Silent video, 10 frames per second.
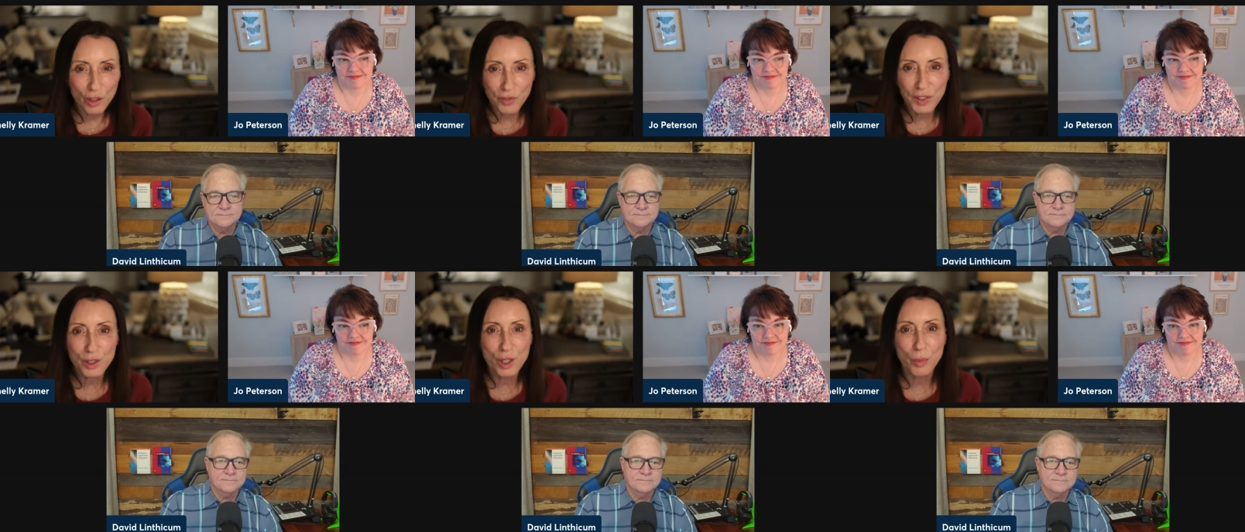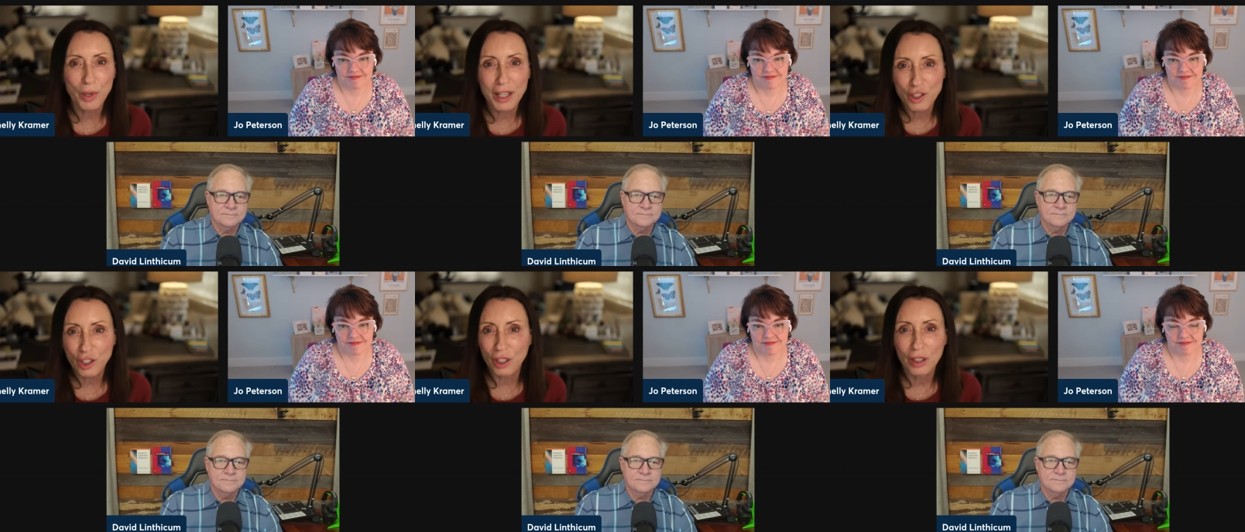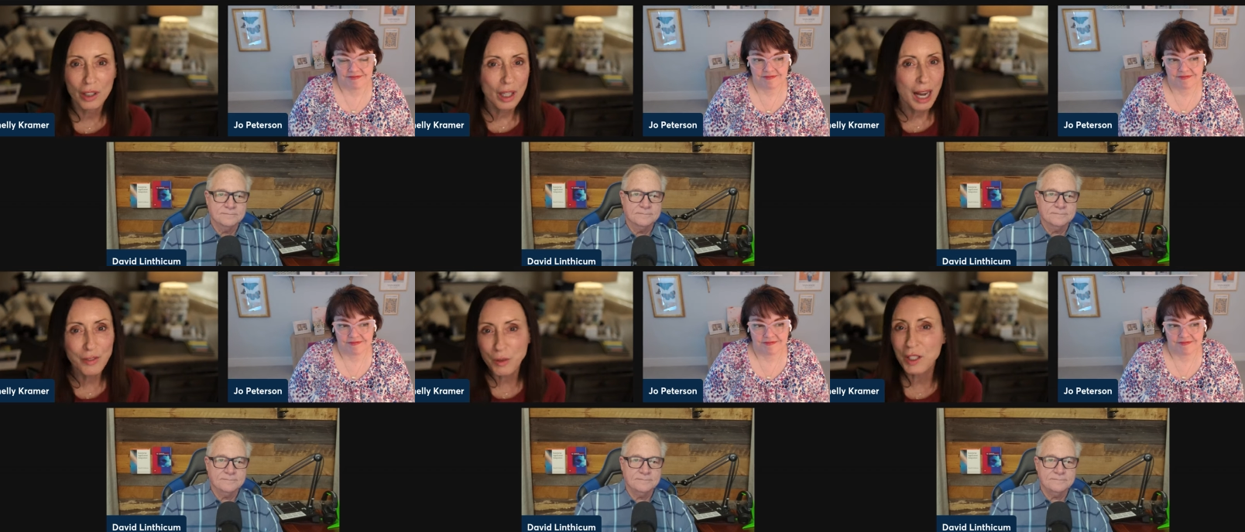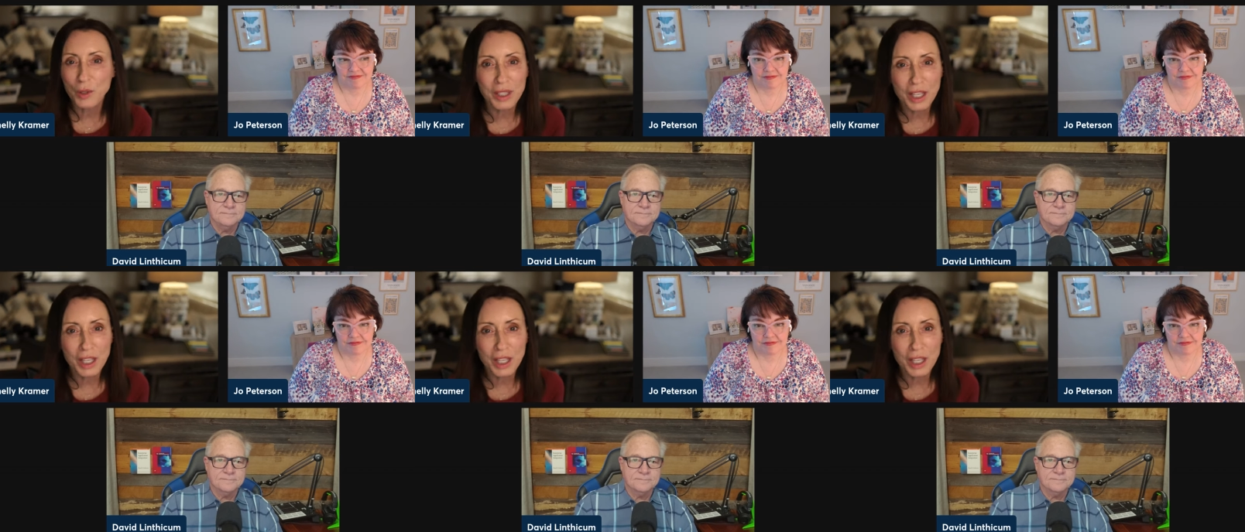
Speaker 1: feels the pressure. I have to be doing